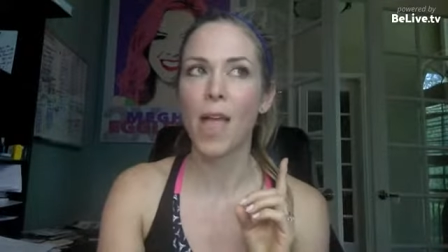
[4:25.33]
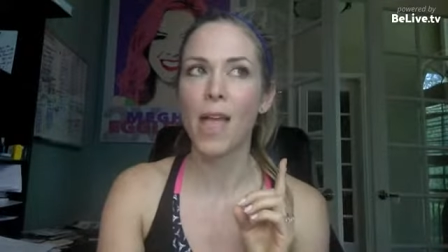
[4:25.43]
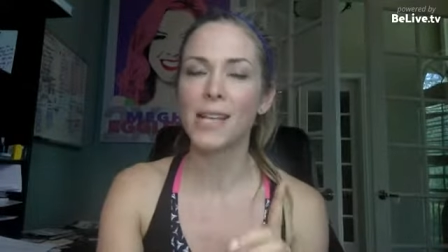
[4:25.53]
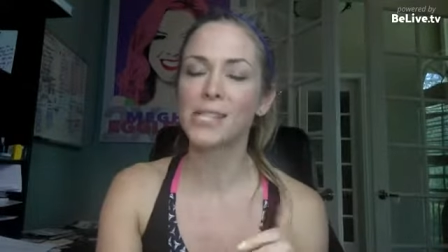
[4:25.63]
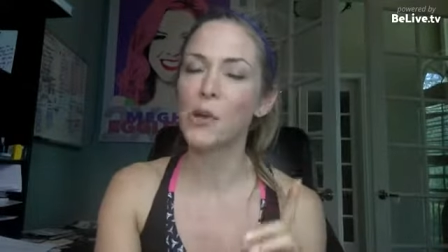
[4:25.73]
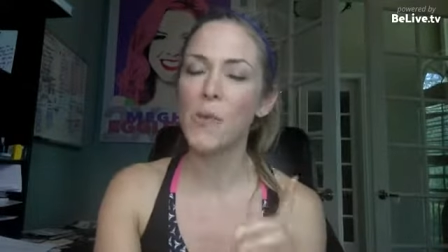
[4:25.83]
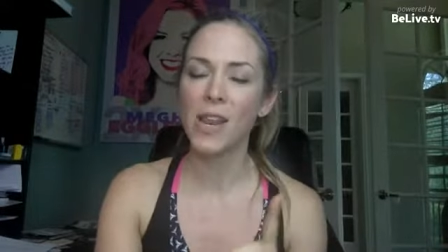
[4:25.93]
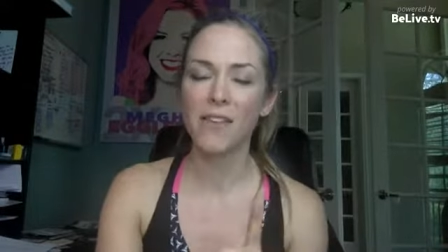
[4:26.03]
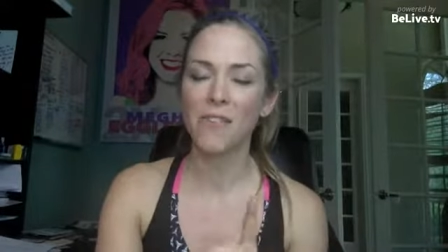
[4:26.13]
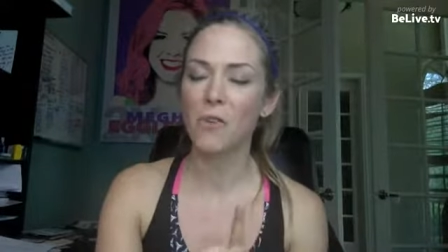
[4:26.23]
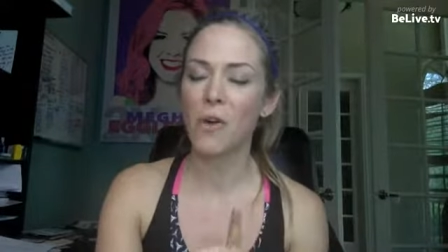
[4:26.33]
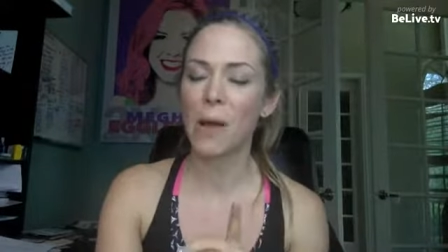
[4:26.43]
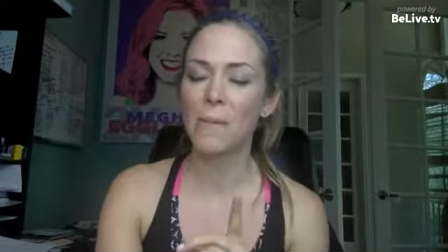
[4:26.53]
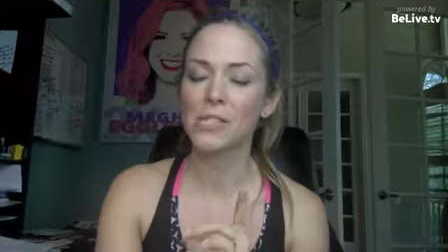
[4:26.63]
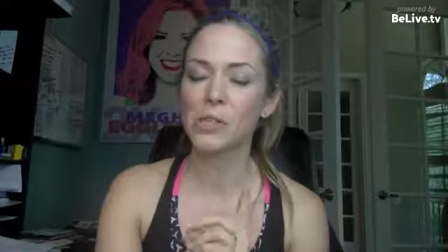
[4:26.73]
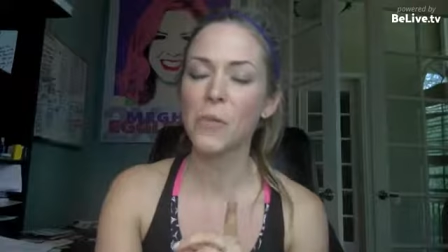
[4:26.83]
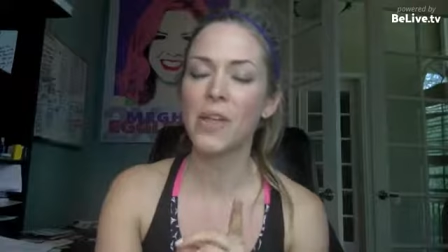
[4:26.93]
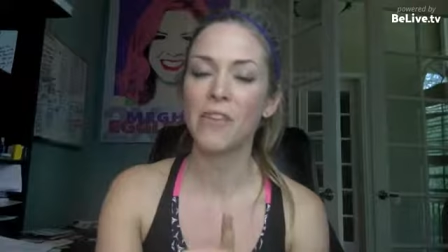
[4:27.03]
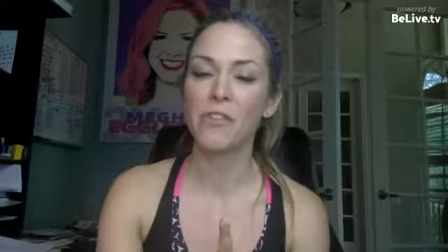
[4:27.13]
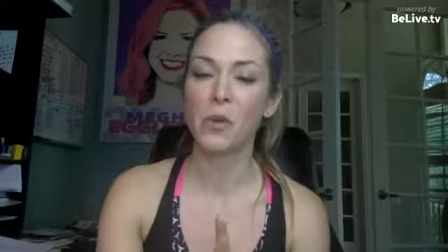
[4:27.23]
so many of you though, um, so
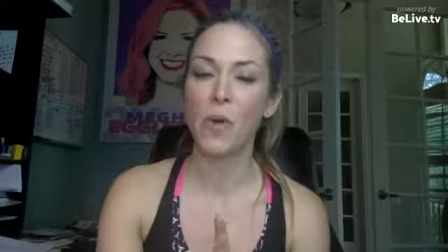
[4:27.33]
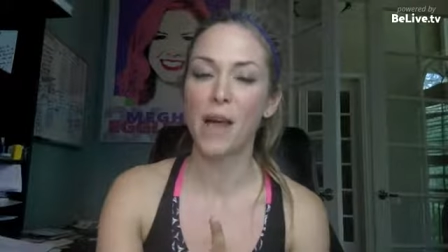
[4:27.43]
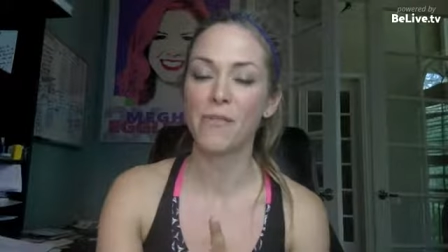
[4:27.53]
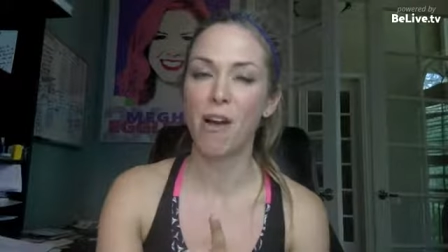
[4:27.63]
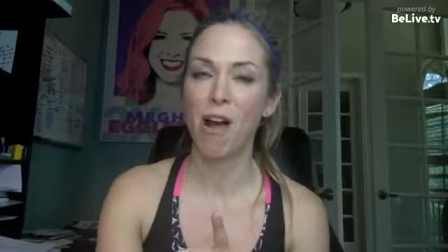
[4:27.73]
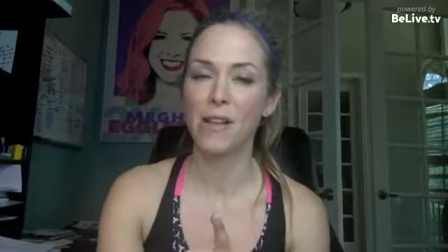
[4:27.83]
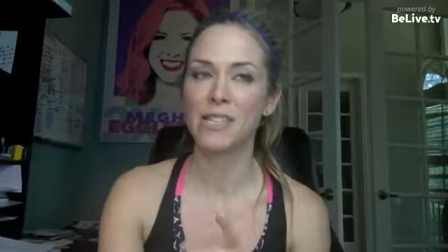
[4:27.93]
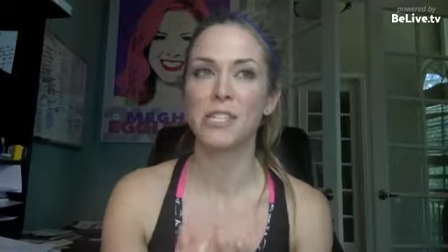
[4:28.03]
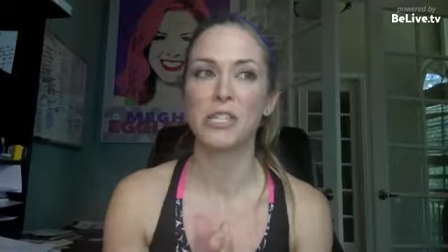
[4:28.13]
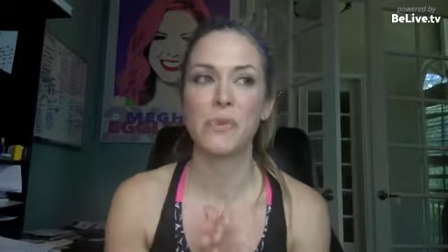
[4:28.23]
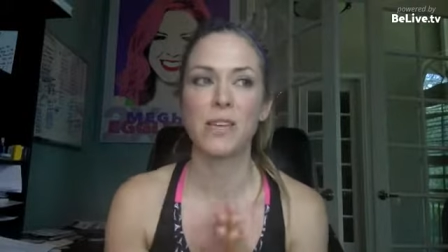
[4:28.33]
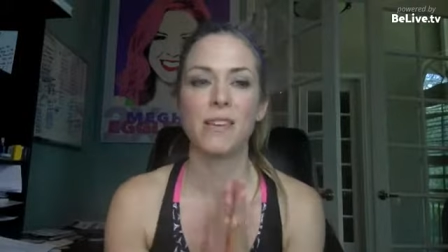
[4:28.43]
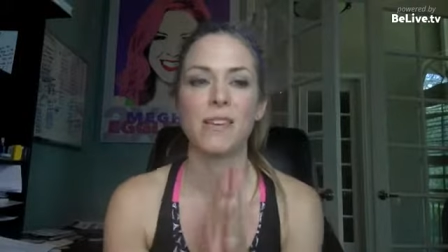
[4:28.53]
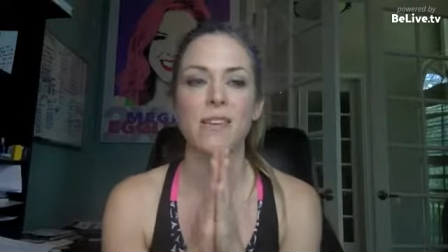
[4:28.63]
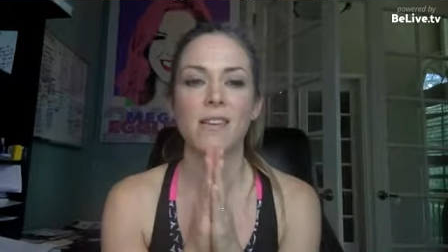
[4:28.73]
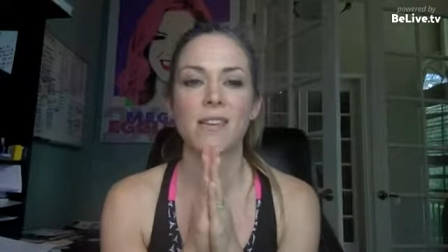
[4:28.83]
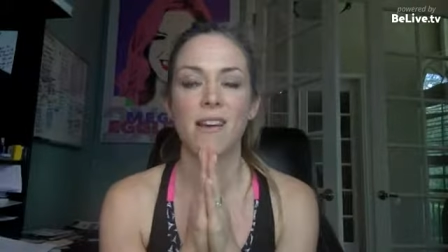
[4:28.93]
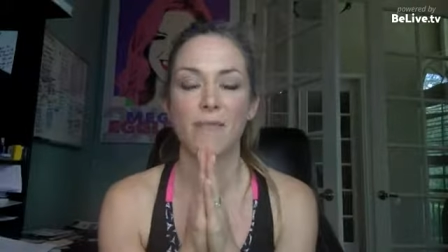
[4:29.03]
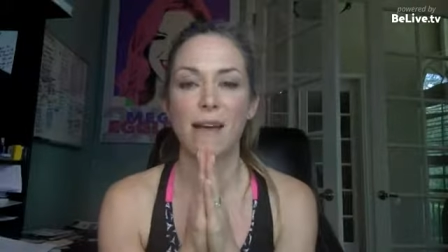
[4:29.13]
many of you have commented to me um,